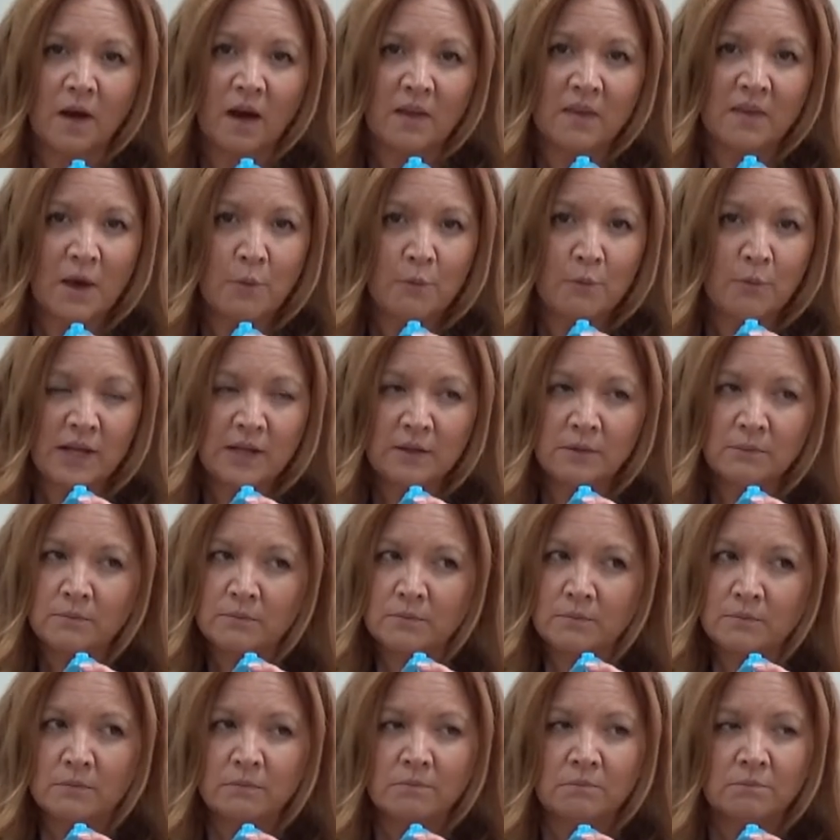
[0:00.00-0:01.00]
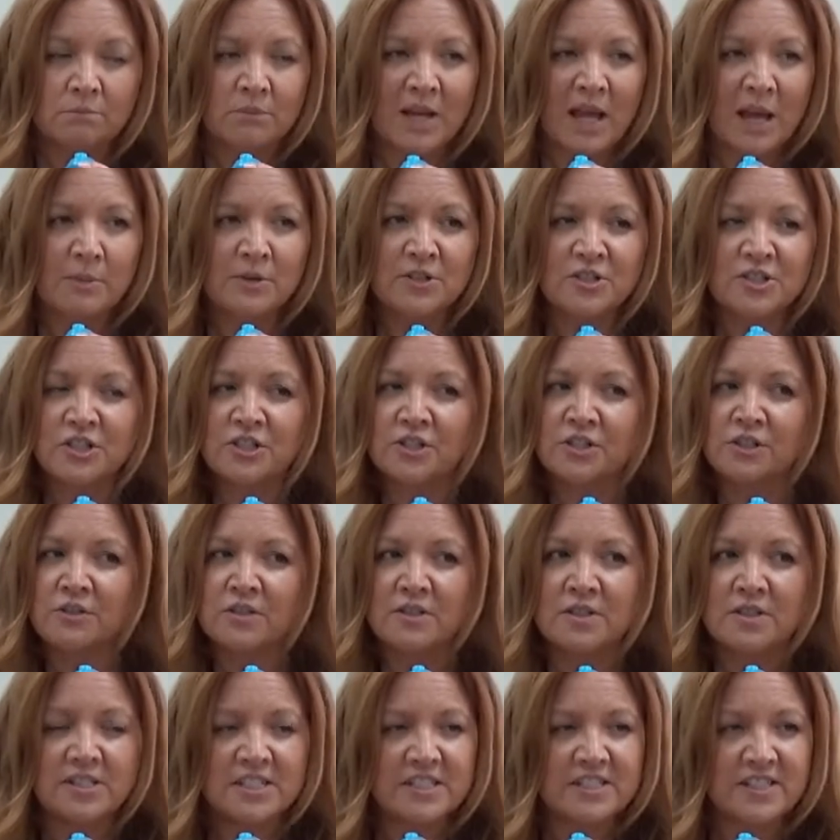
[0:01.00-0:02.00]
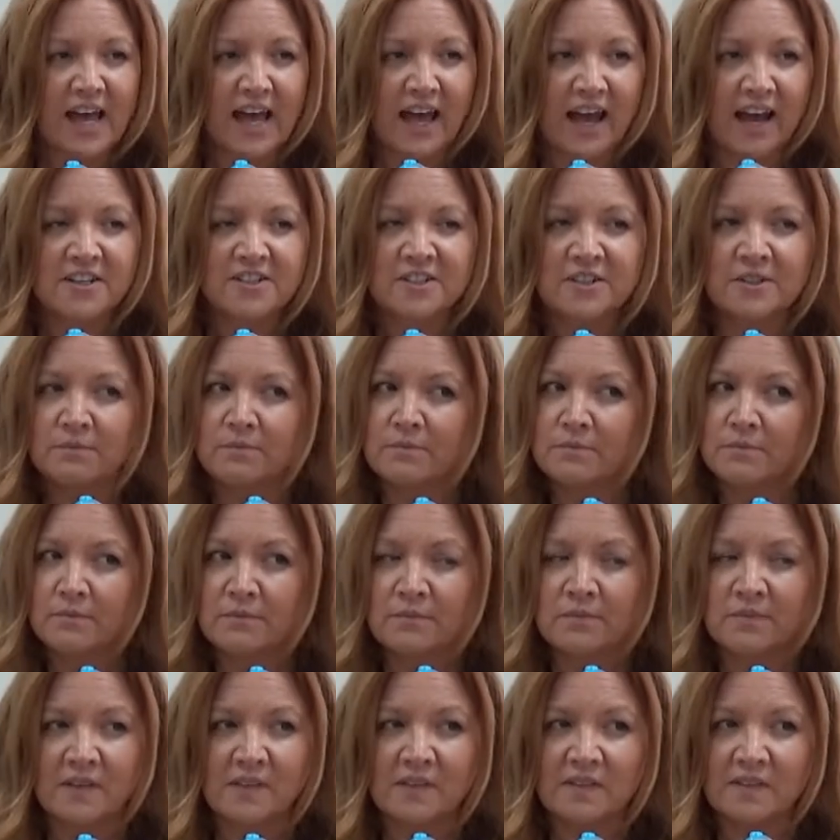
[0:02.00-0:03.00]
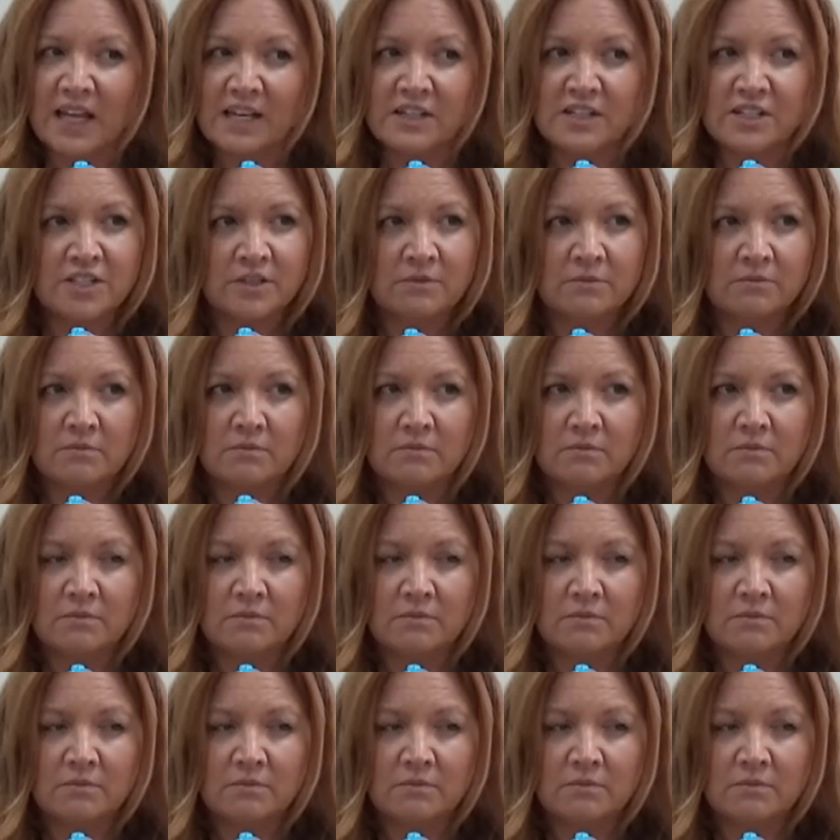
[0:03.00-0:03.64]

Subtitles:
and then we'll be able to detect the scent